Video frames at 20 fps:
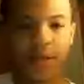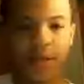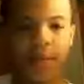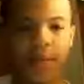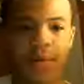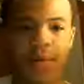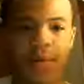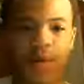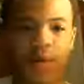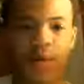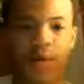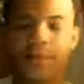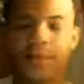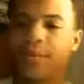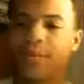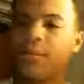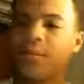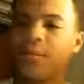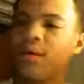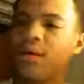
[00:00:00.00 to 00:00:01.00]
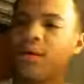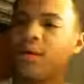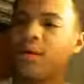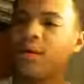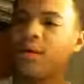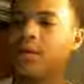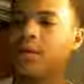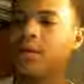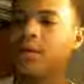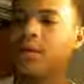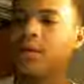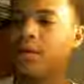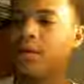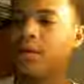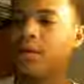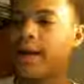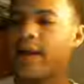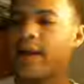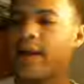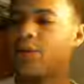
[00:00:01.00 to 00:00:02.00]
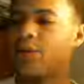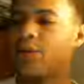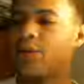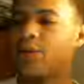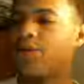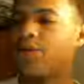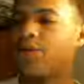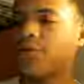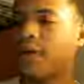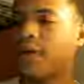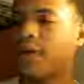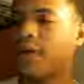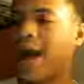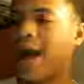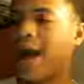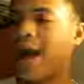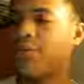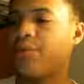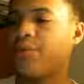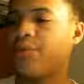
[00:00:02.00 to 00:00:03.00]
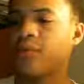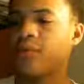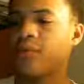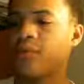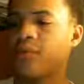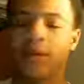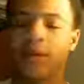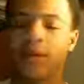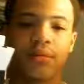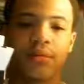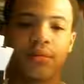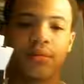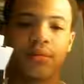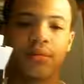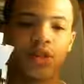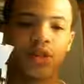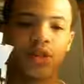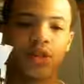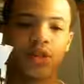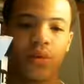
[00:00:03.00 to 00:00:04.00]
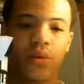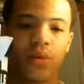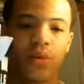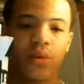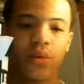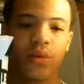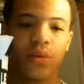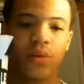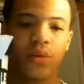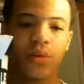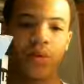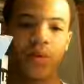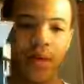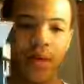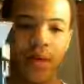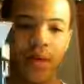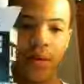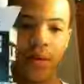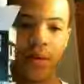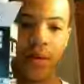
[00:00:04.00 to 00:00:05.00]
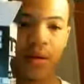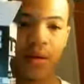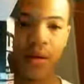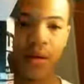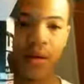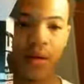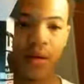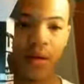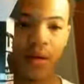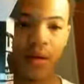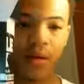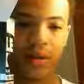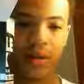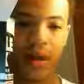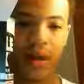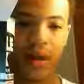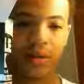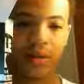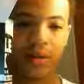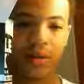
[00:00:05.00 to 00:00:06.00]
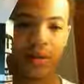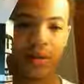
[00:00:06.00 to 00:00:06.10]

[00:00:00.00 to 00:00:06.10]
milk, lactose free, high protein, genuine, yeah, contains no